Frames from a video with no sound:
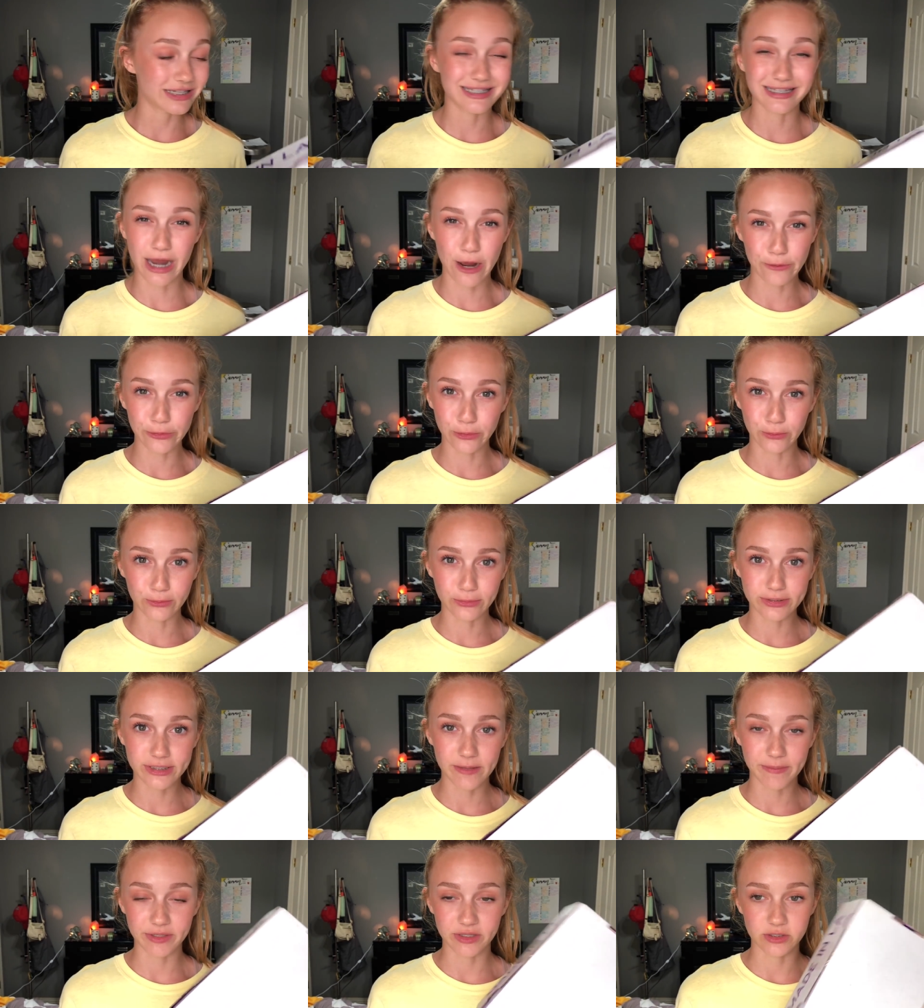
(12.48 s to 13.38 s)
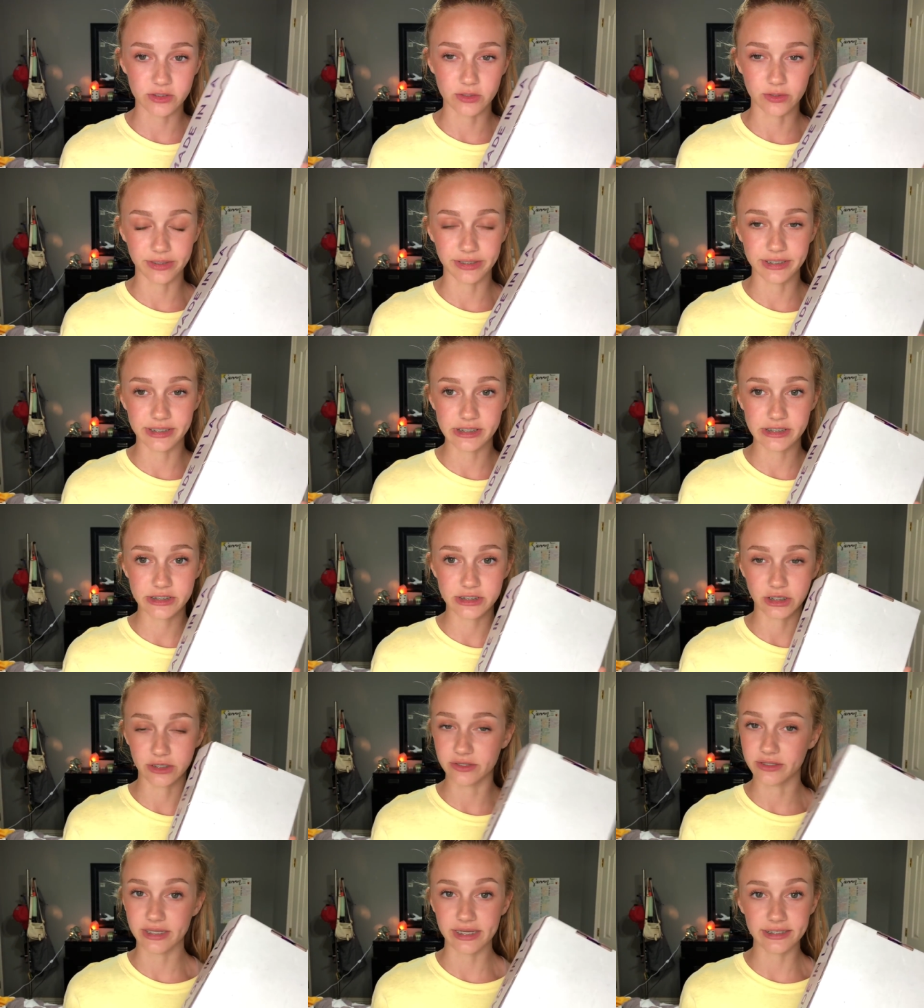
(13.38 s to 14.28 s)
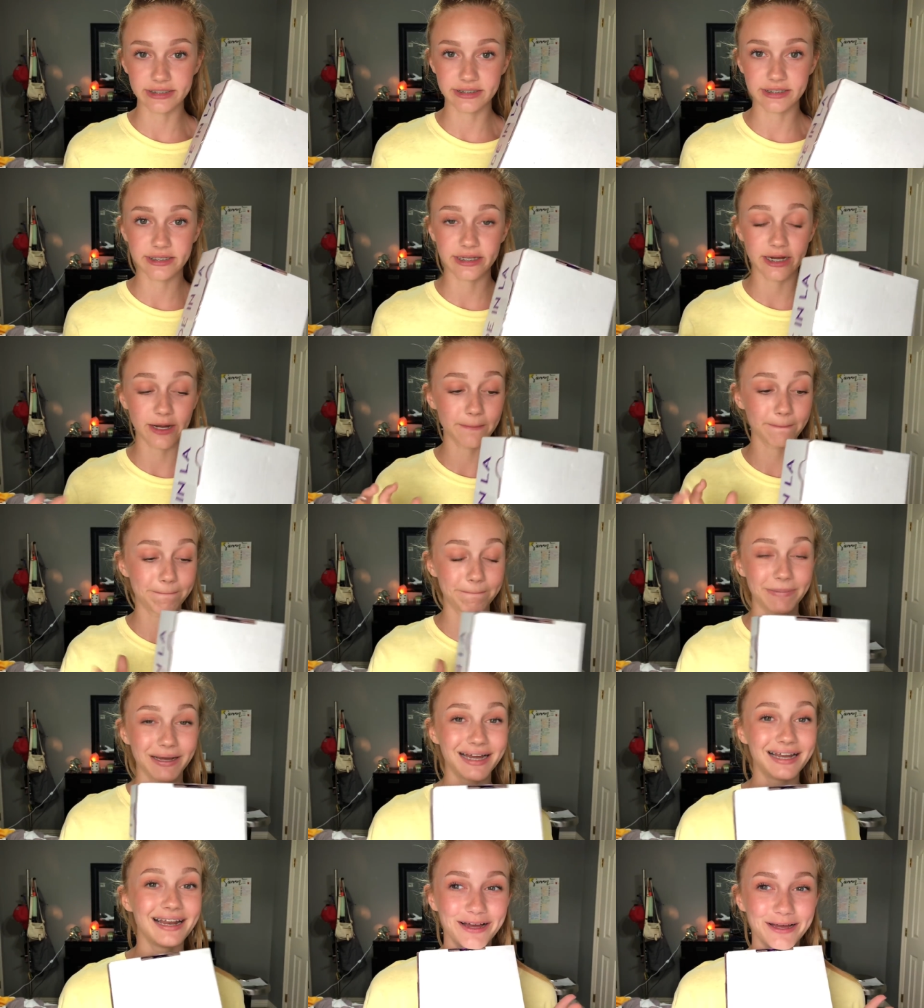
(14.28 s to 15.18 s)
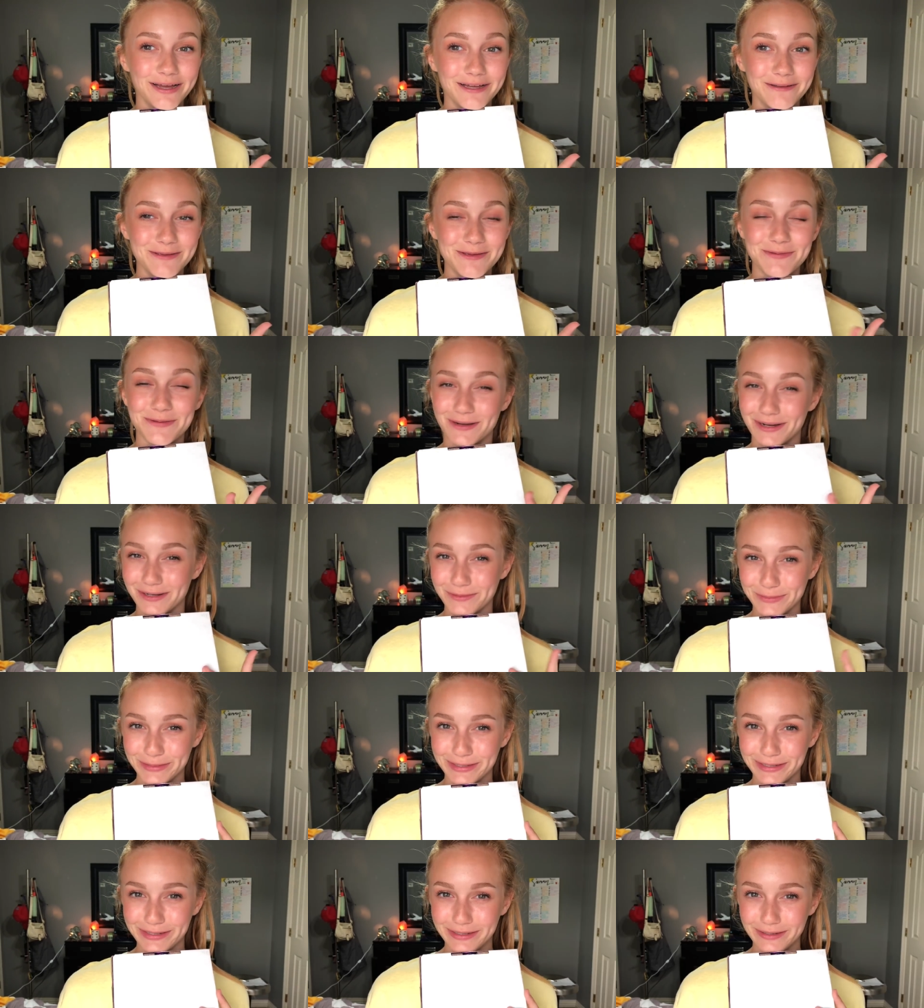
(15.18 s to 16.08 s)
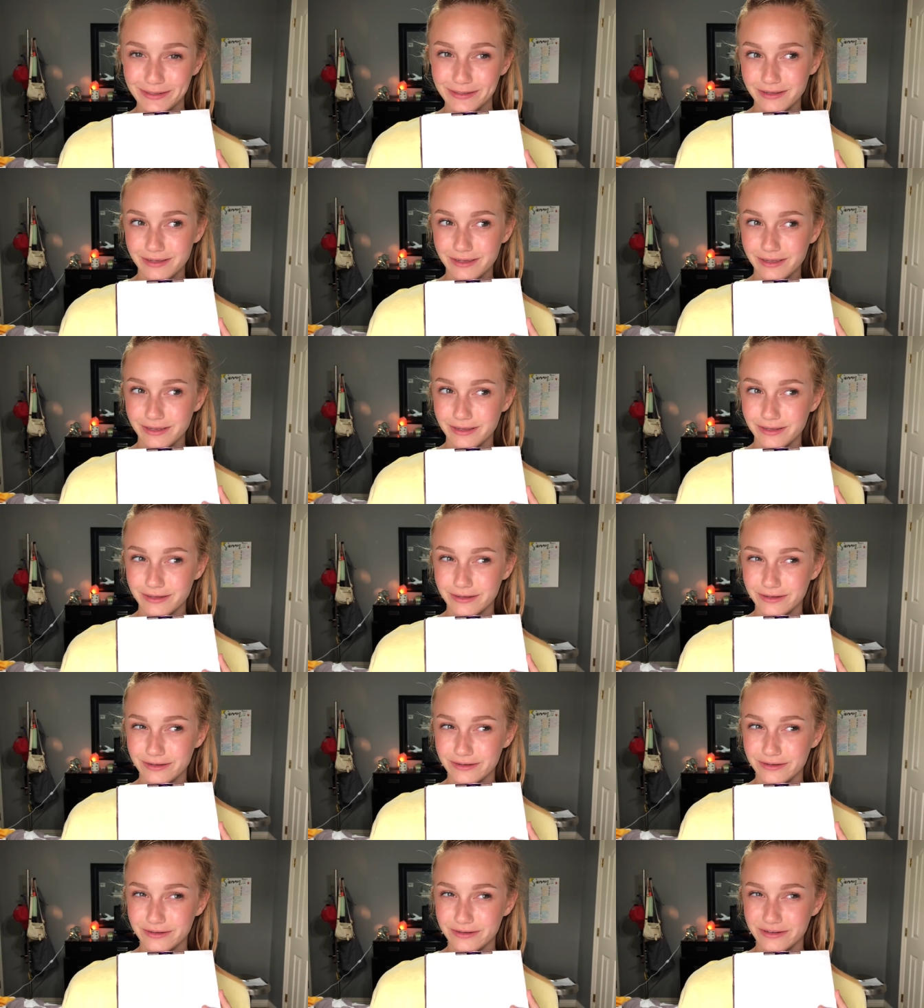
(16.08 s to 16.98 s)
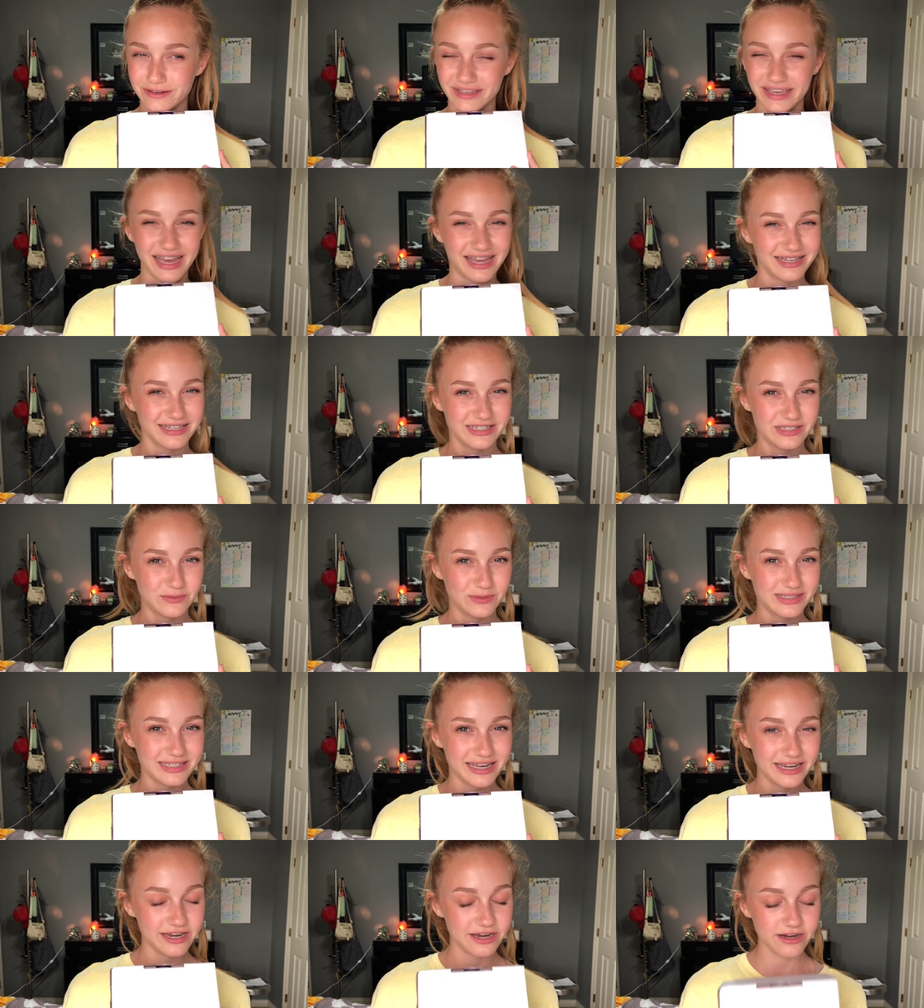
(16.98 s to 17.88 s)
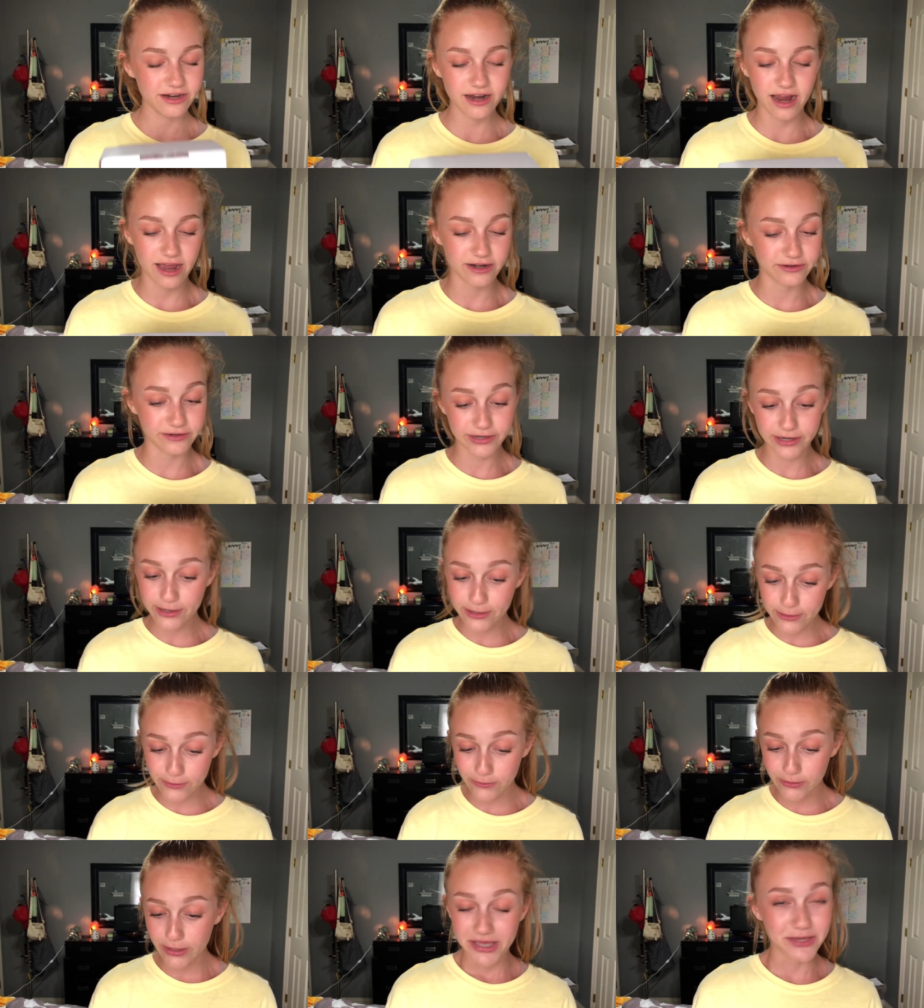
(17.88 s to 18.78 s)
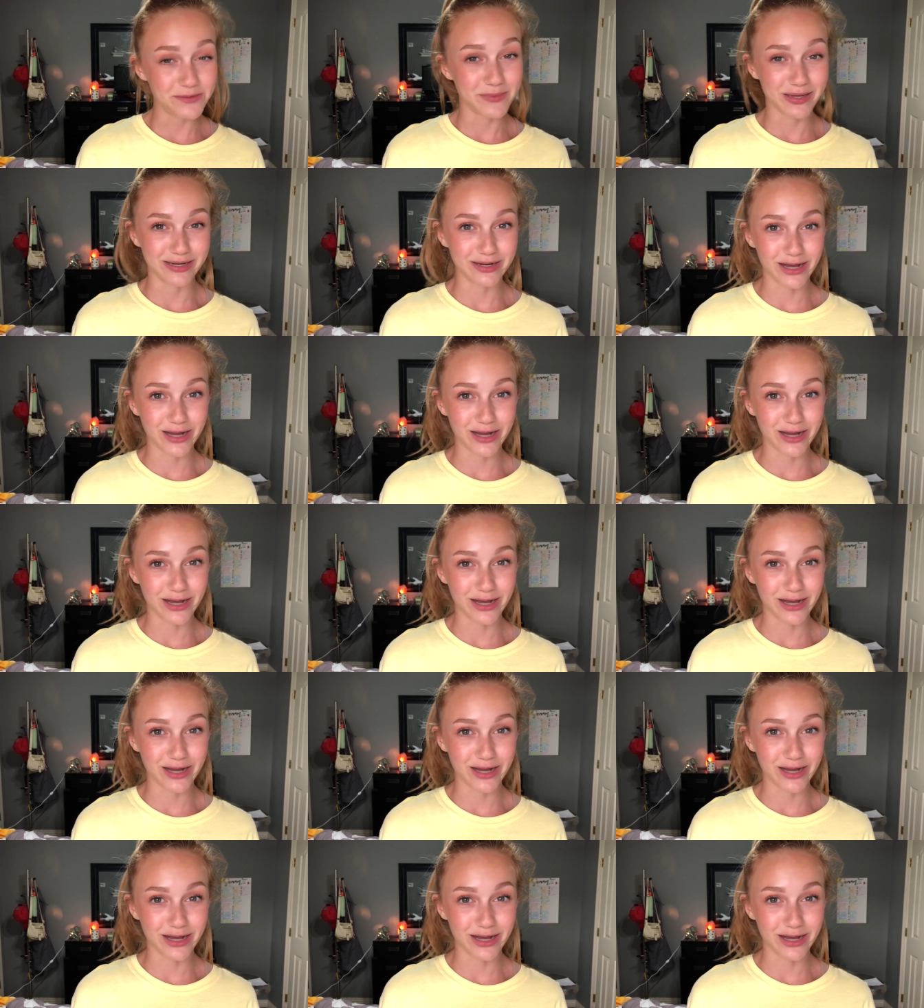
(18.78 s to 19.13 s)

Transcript: It's now an Ulta, but there's only certain things in there. But um, you probably can guess what's in here. I don't know. You may